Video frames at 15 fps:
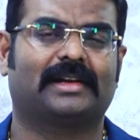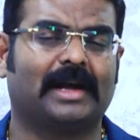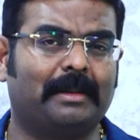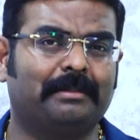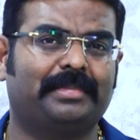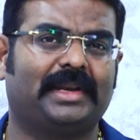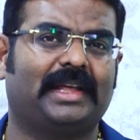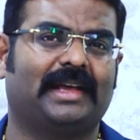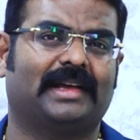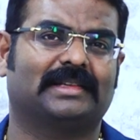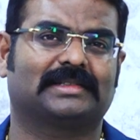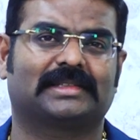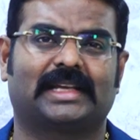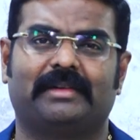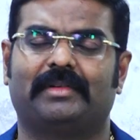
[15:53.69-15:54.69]
company
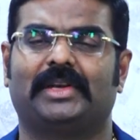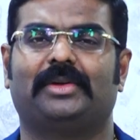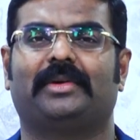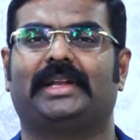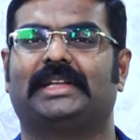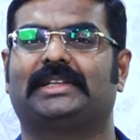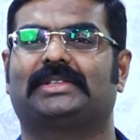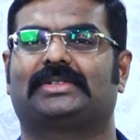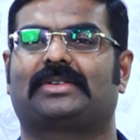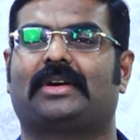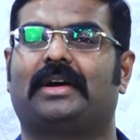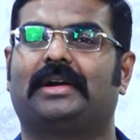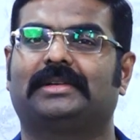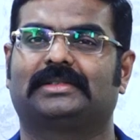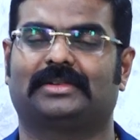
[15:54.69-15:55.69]
has given you any
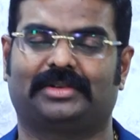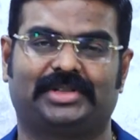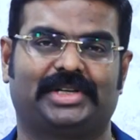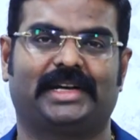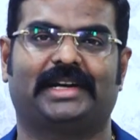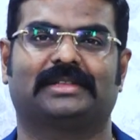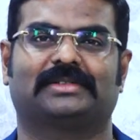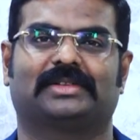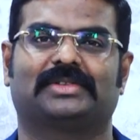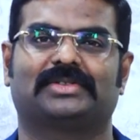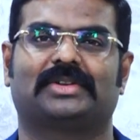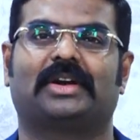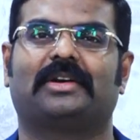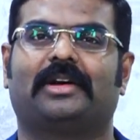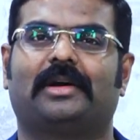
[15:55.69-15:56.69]
stocks or shares or stock